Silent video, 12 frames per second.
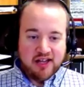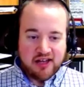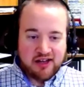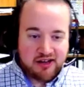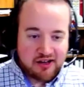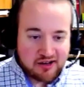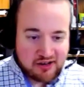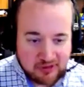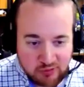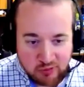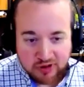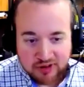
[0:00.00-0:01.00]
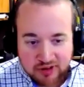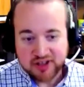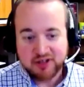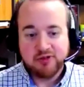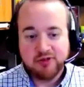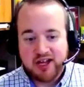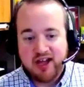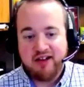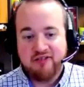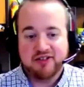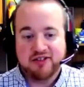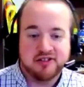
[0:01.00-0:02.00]
And one thing we
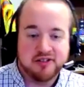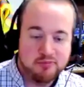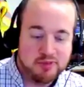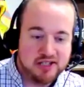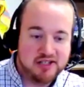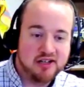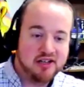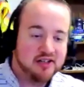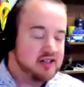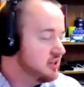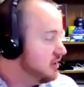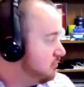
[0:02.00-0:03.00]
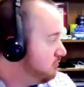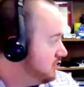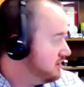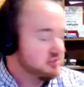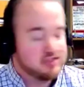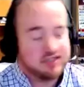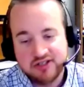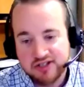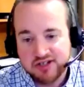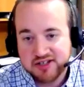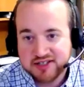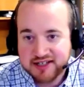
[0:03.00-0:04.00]
haven't begun yet, we actually
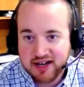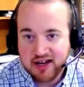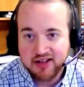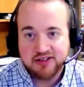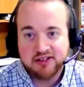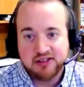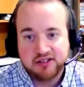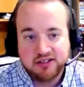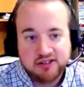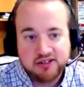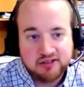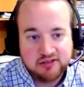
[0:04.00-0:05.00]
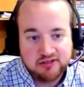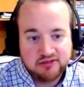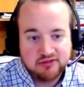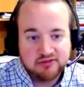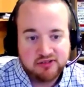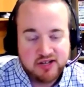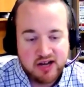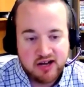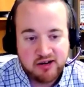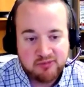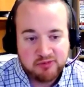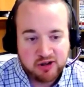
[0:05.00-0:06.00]
just got the
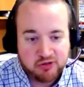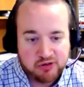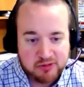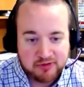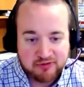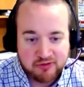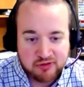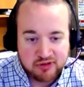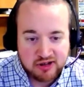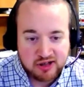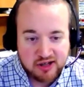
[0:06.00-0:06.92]
equipment for it,